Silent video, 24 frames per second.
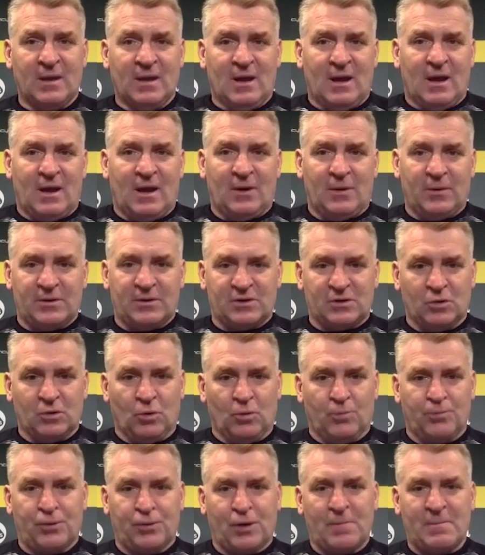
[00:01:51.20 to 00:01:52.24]
I know it's an
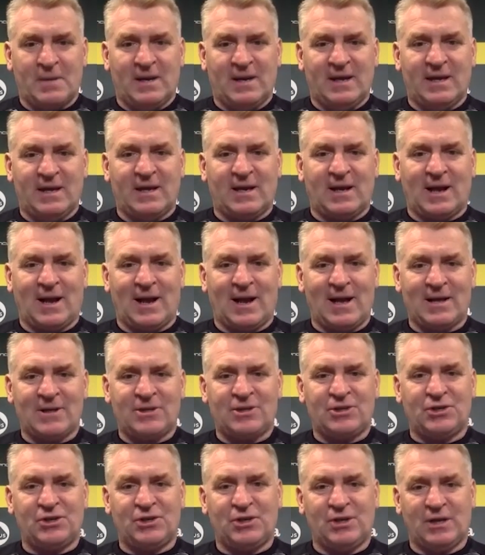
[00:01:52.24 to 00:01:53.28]
all Premier League
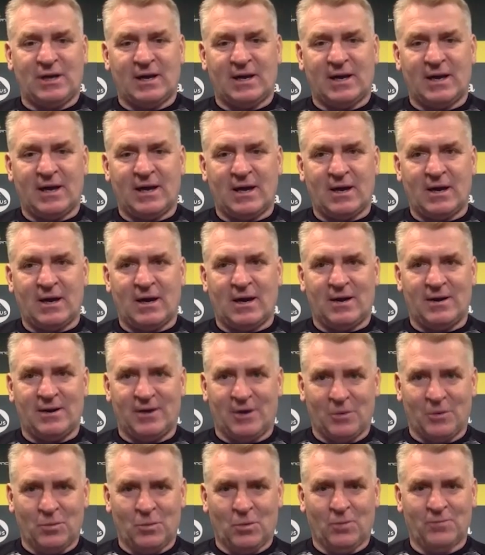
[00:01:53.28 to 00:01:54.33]
clash. I know
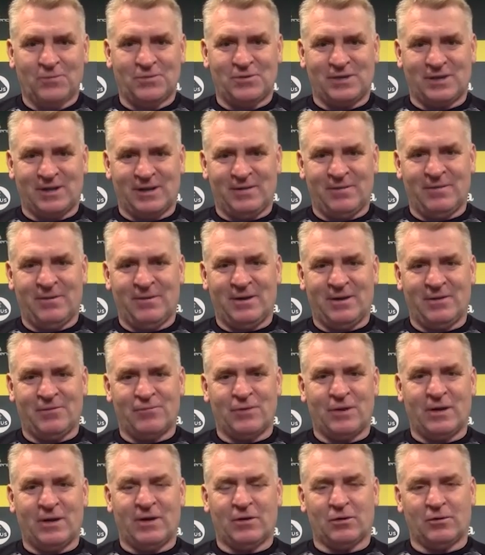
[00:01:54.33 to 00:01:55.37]
Wolves are in
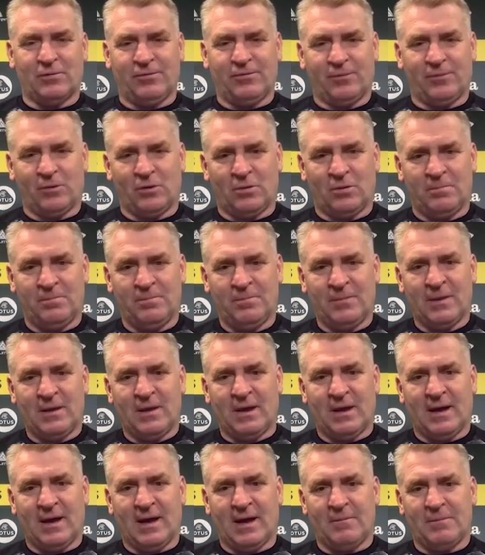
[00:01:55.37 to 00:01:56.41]
really good form,
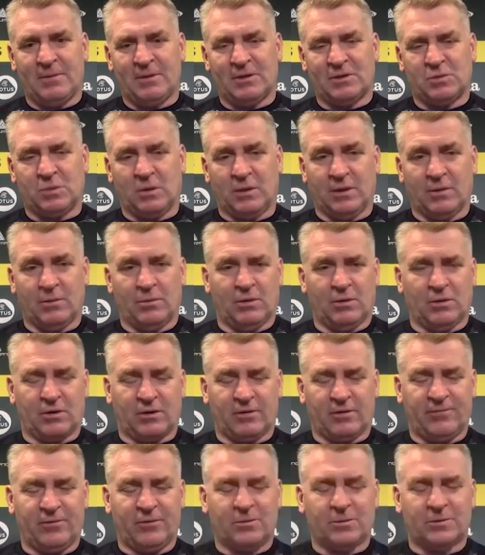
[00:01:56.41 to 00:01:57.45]
but it's one that we're
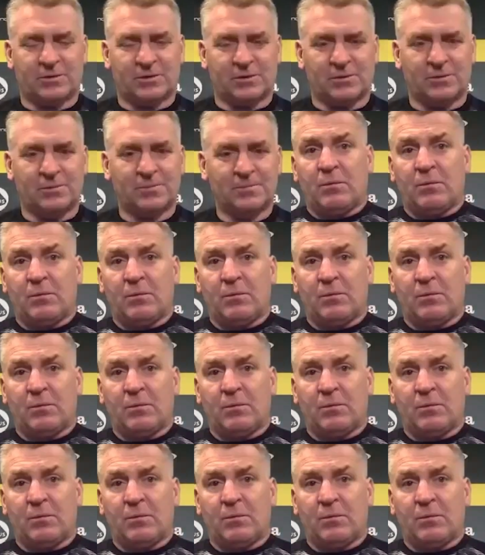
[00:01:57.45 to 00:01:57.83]
looking forward to.